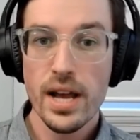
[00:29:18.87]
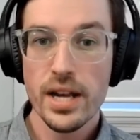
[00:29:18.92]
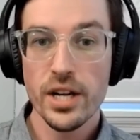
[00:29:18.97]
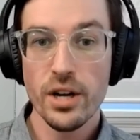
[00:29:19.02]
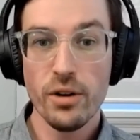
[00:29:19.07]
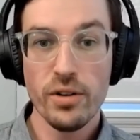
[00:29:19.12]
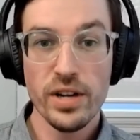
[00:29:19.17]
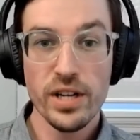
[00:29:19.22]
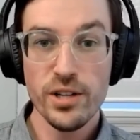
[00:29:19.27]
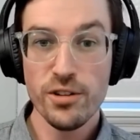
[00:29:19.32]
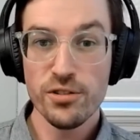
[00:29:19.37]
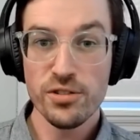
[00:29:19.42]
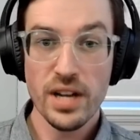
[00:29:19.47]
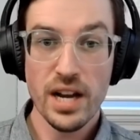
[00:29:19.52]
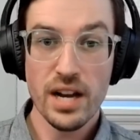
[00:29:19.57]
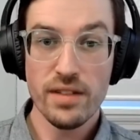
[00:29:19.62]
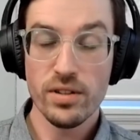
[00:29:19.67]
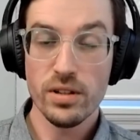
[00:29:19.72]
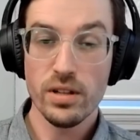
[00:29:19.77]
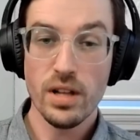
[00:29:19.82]
You know, it used
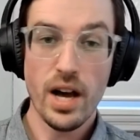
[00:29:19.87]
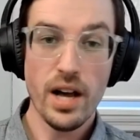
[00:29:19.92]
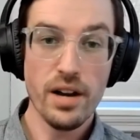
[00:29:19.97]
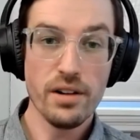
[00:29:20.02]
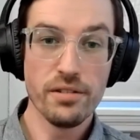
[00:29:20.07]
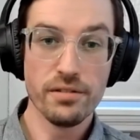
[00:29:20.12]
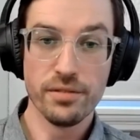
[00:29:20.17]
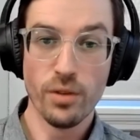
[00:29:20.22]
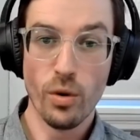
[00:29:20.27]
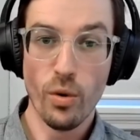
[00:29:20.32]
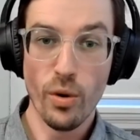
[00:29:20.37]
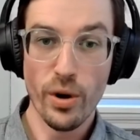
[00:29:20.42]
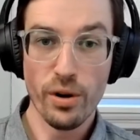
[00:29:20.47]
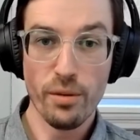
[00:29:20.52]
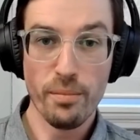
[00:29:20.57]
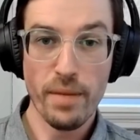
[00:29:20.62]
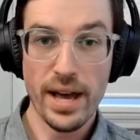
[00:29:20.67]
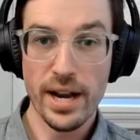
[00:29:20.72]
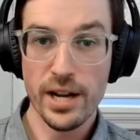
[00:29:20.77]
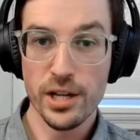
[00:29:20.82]
to have a lot of
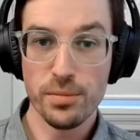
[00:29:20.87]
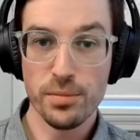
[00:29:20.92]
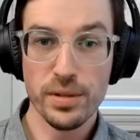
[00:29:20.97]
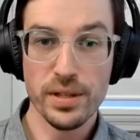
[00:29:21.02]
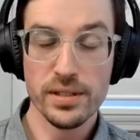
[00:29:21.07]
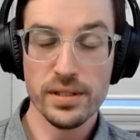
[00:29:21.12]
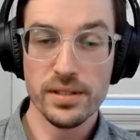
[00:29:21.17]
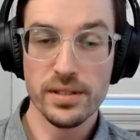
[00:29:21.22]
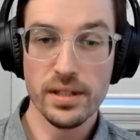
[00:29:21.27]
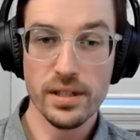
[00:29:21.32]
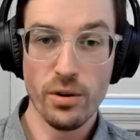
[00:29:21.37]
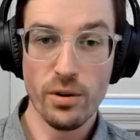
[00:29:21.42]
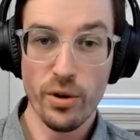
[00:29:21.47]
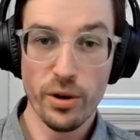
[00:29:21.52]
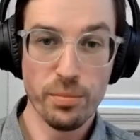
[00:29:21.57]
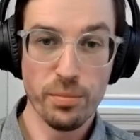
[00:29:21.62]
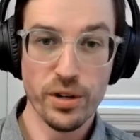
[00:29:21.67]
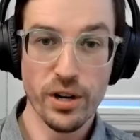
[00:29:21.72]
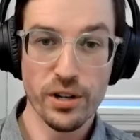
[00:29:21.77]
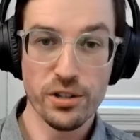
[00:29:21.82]
oil management, uh,
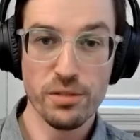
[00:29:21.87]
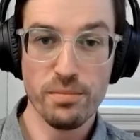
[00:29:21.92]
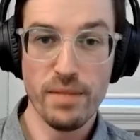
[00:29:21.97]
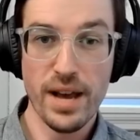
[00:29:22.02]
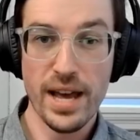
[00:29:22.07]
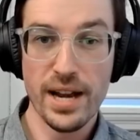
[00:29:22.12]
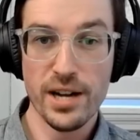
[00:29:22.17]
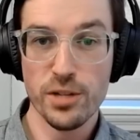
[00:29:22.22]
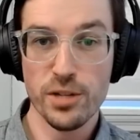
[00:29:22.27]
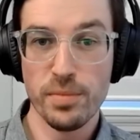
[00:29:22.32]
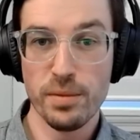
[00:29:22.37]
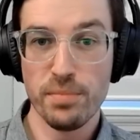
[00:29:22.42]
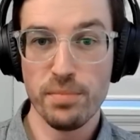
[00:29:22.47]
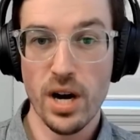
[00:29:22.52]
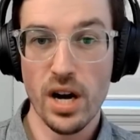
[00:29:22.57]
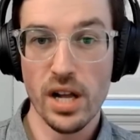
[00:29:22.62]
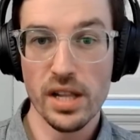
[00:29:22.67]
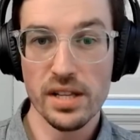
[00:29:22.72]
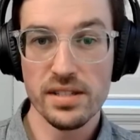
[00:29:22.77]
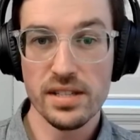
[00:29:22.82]
oil production management
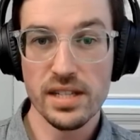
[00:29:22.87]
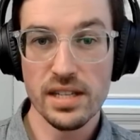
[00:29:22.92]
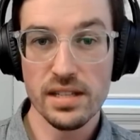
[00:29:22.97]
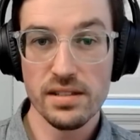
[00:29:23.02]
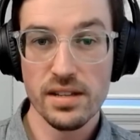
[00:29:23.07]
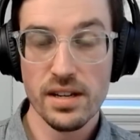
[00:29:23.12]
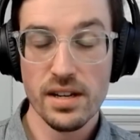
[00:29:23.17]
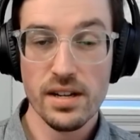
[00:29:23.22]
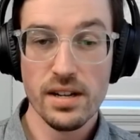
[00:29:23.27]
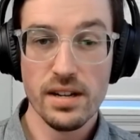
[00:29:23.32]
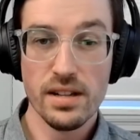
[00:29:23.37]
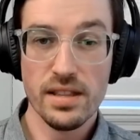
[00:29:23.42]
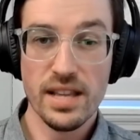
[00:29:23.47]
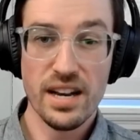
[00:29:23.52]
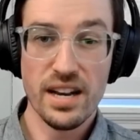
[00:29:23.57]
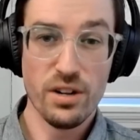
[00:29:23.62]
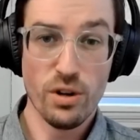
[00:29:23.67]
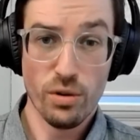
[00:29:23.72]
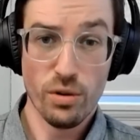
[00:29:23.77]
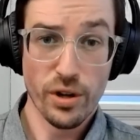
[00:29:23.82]
policies
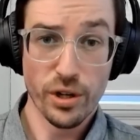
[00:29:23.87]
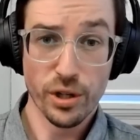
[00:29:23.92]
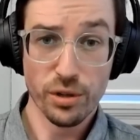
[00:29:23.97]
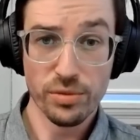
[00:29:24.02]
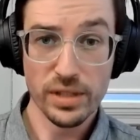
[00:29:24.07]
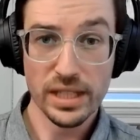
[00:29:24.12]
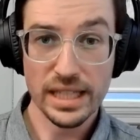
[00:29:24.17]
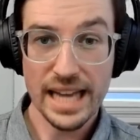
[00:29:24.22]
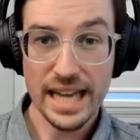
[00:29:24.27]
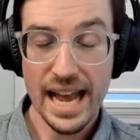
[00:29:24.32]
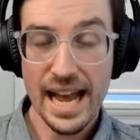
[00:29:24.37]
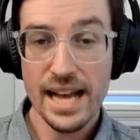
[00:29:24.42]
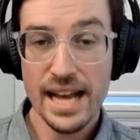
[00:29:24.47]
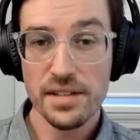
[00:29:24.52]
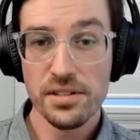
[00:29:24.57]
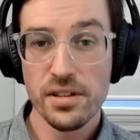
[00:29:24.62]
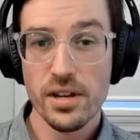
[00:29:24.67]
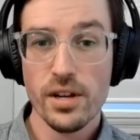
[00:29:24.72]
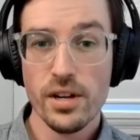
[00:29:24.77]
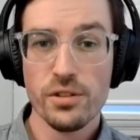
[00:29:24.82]
that it no longer really
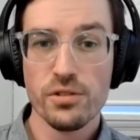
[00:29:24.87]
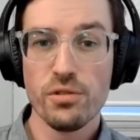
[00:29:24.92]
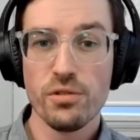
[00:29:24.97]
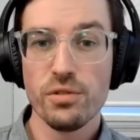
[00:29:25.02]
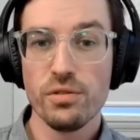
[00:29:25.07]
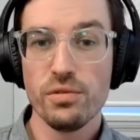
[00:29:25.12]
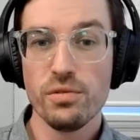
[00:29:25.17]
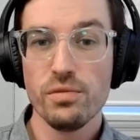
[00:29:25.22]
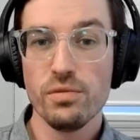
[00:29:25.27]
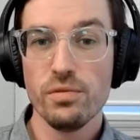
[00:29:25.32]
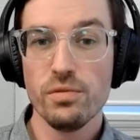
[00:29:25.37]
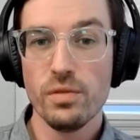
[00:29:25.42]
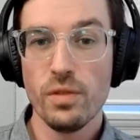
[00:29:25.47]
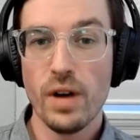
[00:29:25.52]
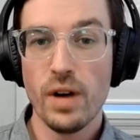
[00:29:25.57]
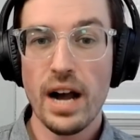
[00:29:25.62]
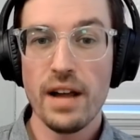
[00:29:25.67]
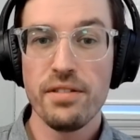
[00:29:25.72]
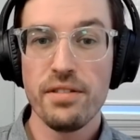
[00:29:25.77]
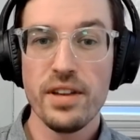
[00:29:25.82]
has. So
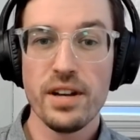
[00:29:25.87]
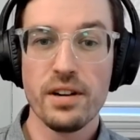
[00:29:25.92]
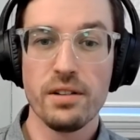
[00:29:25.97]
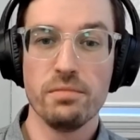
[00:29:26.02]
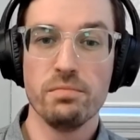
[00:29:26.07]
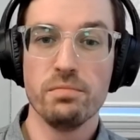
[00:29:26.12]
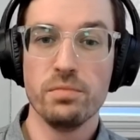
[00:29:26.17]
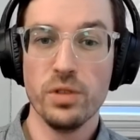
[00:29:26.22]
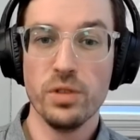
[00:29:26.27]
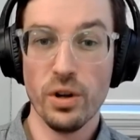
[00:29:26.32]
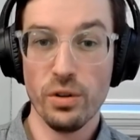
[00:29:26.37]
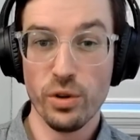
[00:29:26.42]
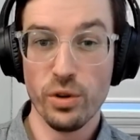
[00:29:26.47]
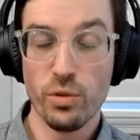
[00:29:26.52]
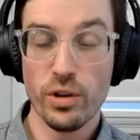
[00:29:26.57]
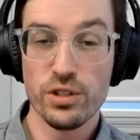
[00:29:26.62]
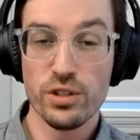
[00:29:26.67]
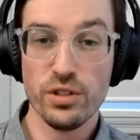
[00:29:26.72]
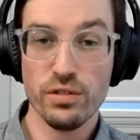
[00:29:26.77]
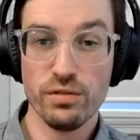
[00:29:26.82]
I think you know the
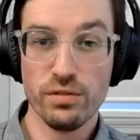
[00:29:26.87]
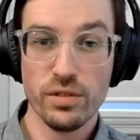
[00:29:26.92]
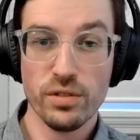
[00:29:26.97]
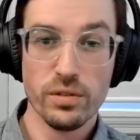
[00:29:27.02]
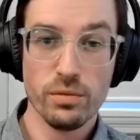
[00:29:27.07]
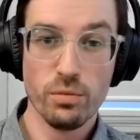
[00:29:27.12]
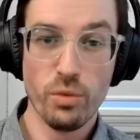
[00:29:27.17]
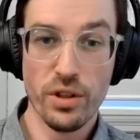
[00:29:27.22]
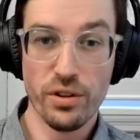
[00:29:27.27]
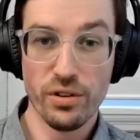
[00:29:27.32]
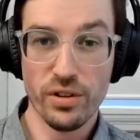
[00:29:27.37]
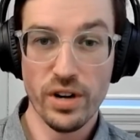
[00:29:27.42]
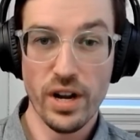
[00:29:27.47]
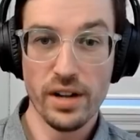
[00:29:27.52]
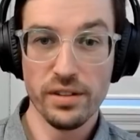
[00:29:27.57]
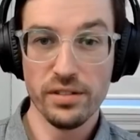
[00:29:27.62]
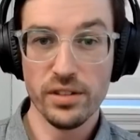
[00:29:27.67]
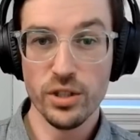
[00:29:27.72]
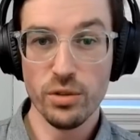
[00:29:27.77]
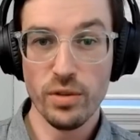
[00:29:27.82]
question of whether or
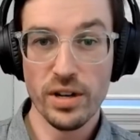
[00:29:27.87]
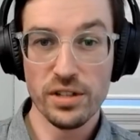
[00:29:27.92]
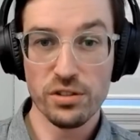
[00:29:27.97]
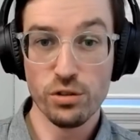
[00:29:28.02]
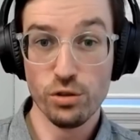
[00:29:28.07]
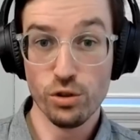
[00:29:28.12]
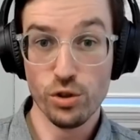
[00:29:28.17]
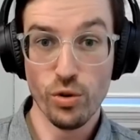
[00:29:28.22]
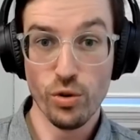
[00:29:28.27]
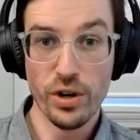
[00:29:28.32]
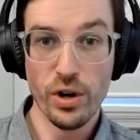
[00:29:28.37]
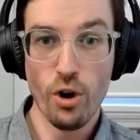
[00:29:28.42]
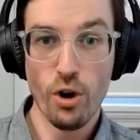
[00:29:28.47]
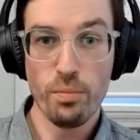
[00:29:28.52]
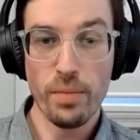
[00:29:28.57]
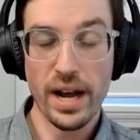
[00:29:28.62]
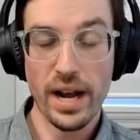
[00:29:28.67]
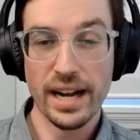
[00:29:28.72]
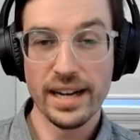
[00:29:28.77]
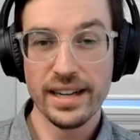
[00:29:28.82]
not the U.S. could join
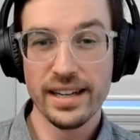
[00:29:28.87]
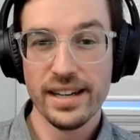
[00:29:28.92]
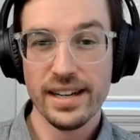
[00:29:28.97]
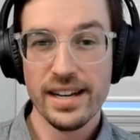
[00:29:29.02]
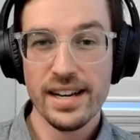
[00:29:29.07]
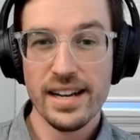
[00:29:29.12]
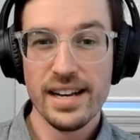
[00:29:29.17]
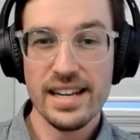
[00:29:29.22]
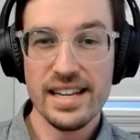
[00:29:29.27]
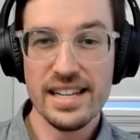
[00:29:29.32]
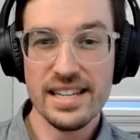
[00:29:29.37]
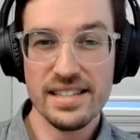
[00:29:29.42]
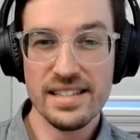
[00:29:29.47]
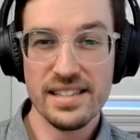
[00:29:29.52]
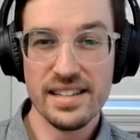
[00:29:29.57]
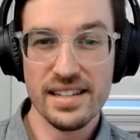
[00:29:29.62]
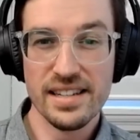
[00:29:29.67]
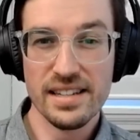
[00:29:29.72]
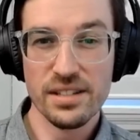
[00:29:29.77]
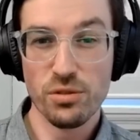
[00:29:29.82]
OPEC
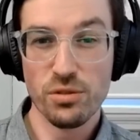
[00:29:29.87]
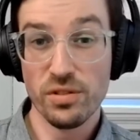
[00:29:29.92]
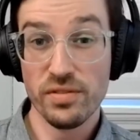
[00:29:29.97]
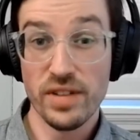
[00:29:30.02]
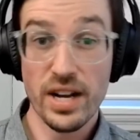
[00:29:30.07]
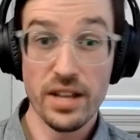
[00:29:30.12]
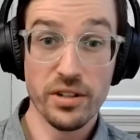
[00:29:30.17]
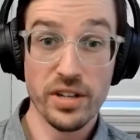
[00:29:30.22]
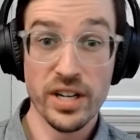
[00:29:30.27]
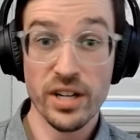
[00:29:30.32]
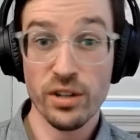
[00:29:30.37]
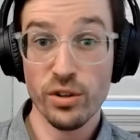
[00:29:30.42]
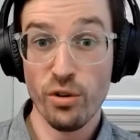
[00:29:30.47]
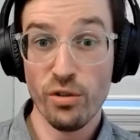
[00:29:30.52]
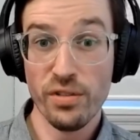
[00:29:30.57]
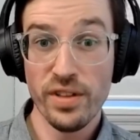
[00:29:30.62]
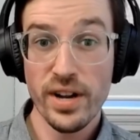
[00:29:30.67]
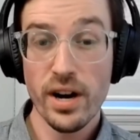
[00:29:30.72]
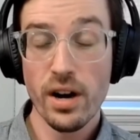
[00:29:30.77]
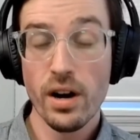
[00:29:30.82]
is uh, sort of neither here
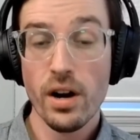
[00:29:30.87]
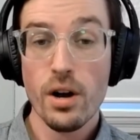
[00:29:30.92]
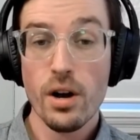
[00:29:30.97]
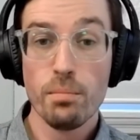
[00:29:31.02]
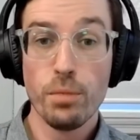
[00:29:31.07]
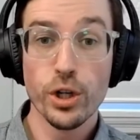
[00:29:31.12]
nor there.